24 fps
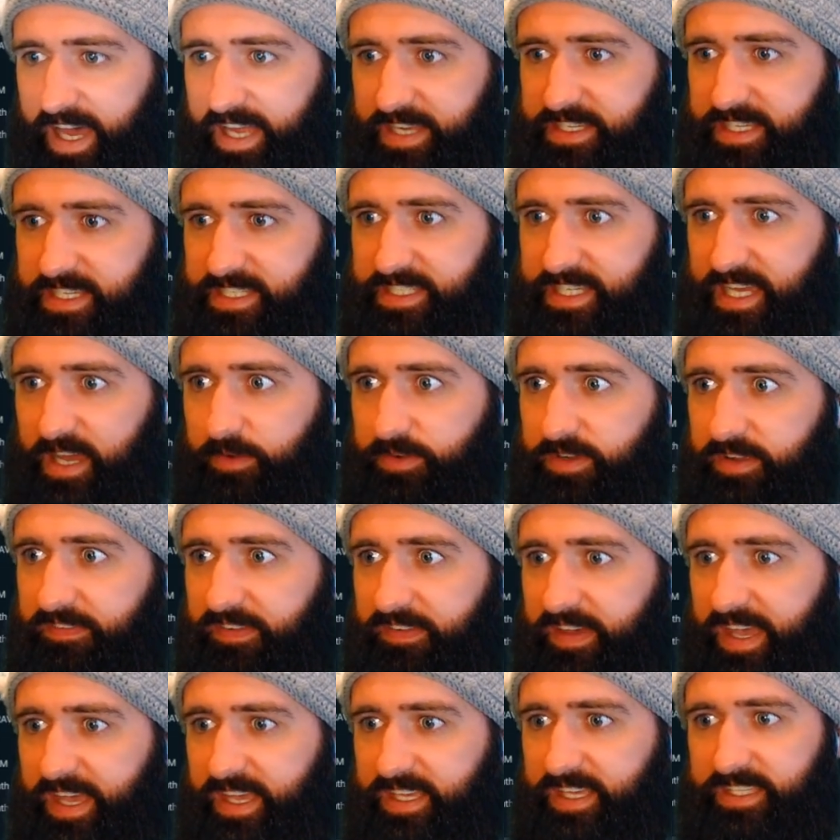your sound
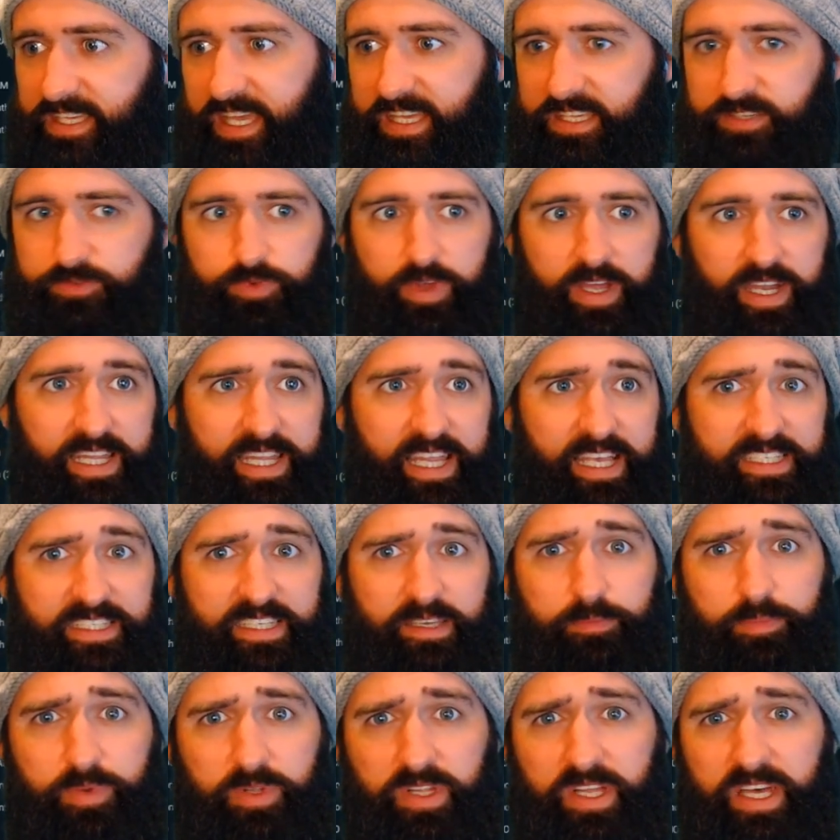effects. It's really that
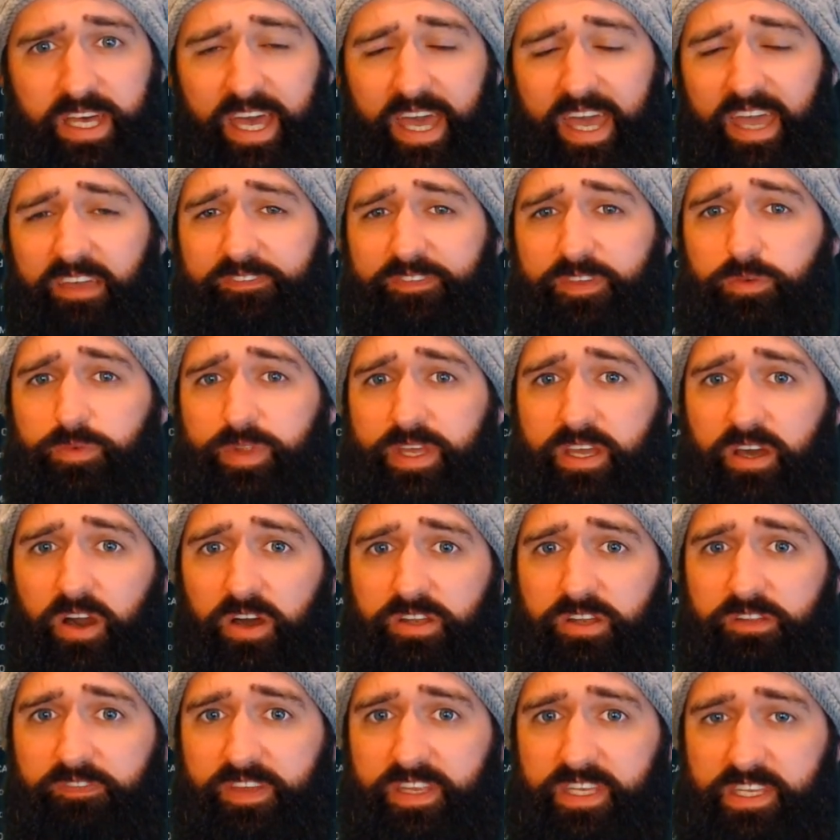simple. If you
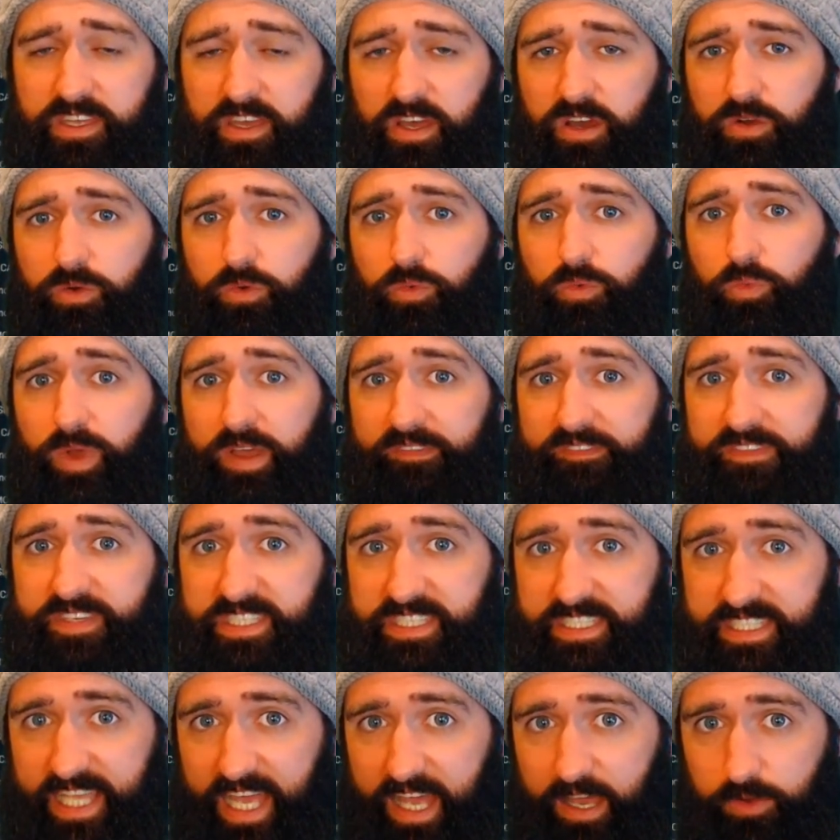record a video with
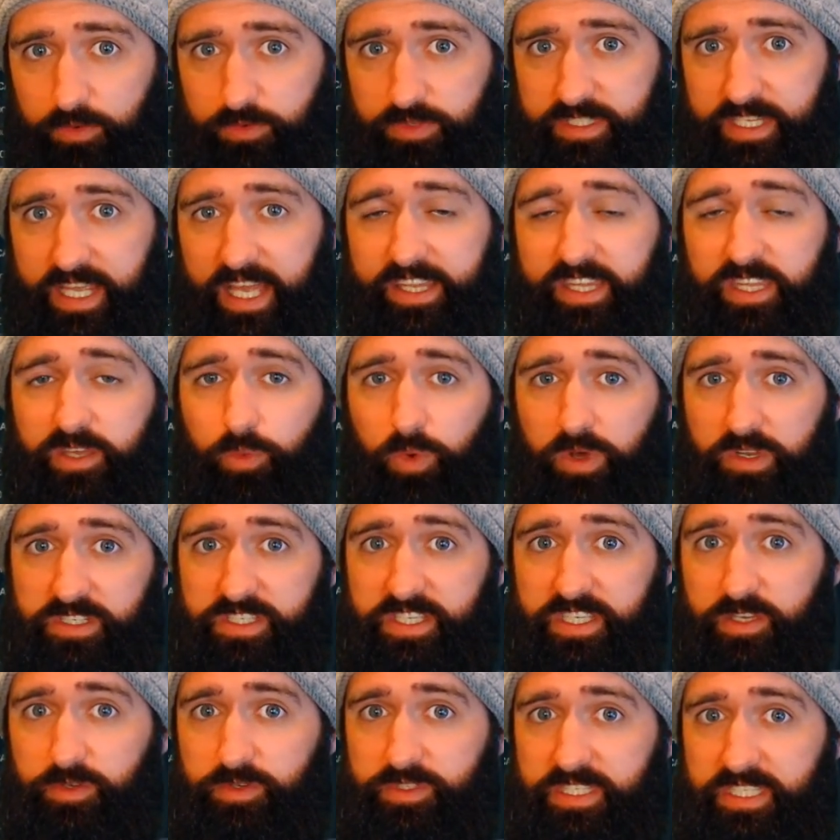sound and you want to
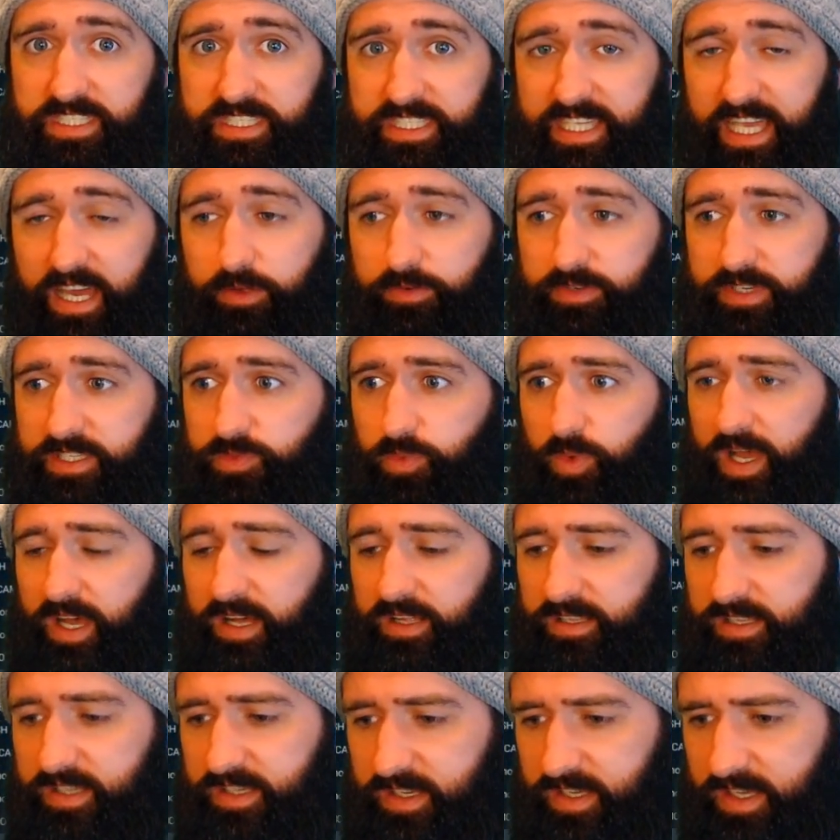use the sound as
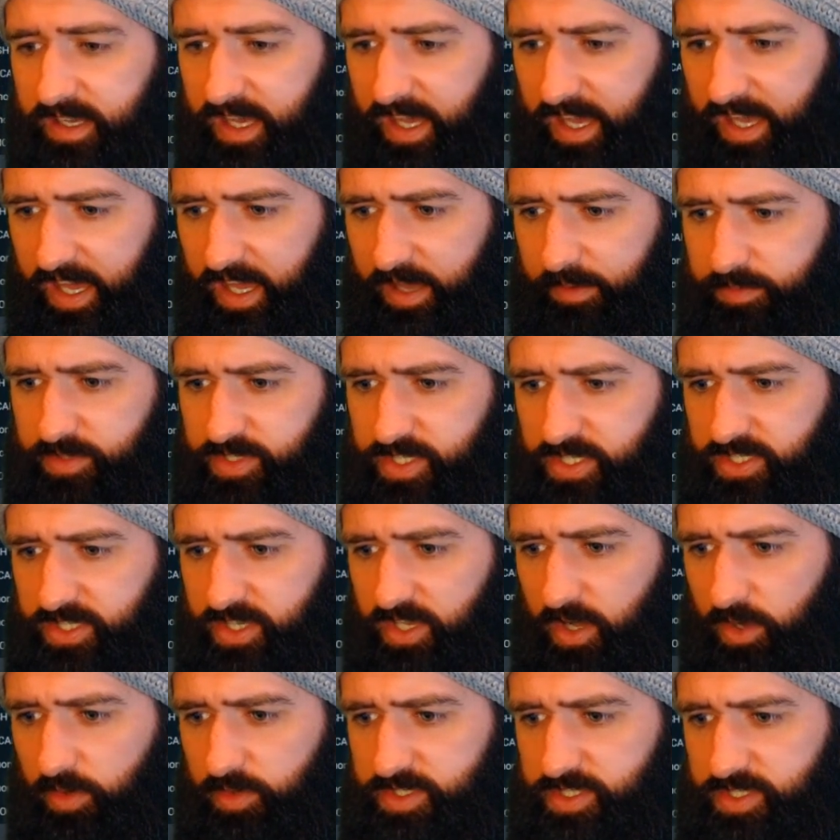well, just
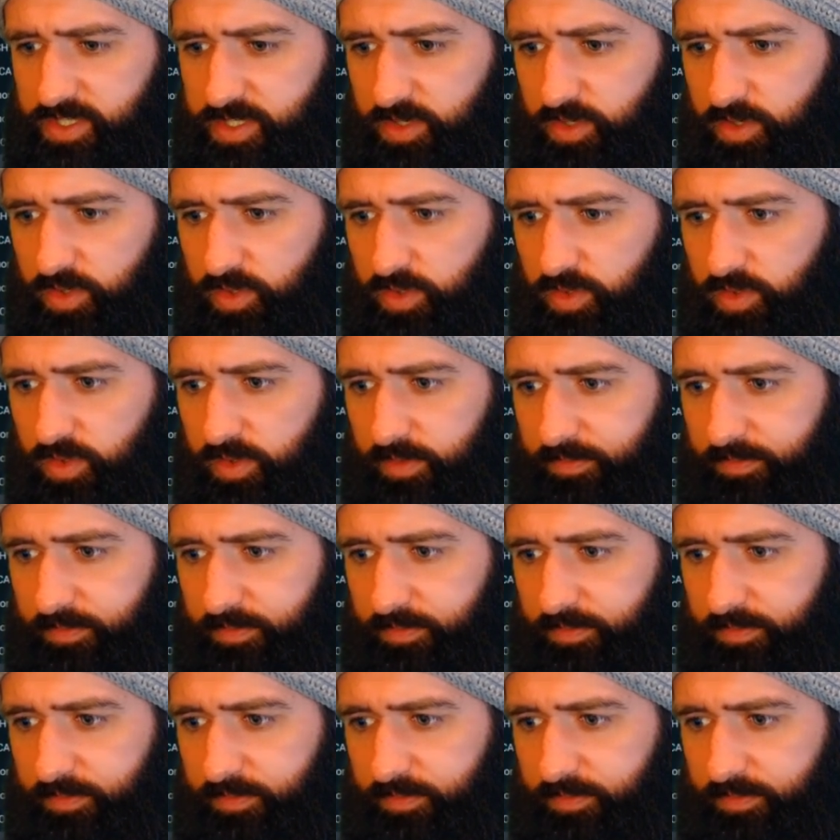go to,